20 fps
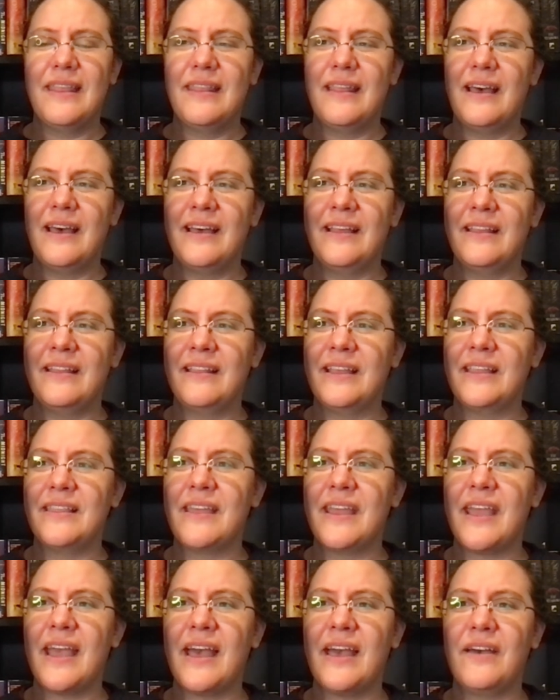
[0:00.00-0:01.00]
Uh, like
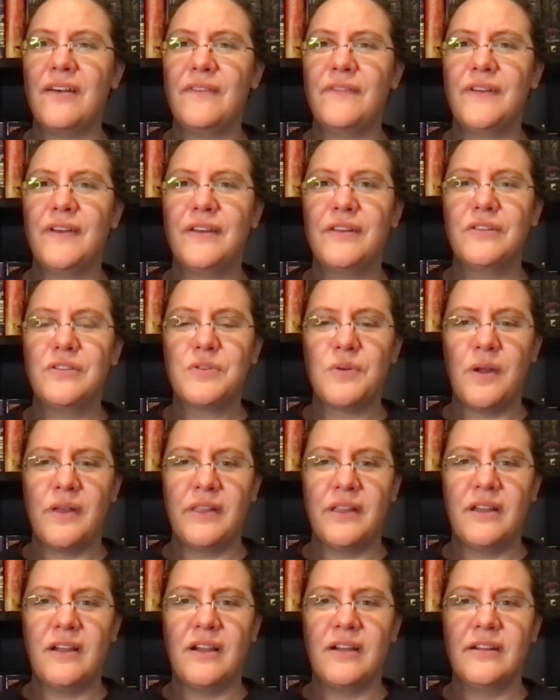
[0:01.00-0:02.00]
they have
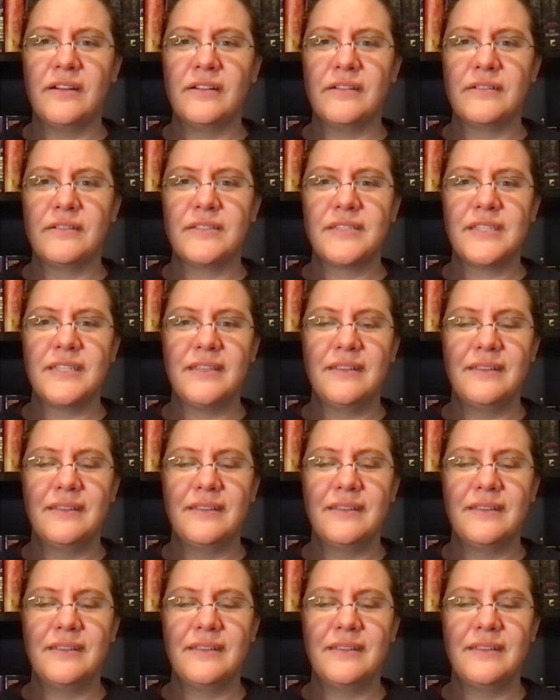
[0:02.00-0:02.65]
trolley cars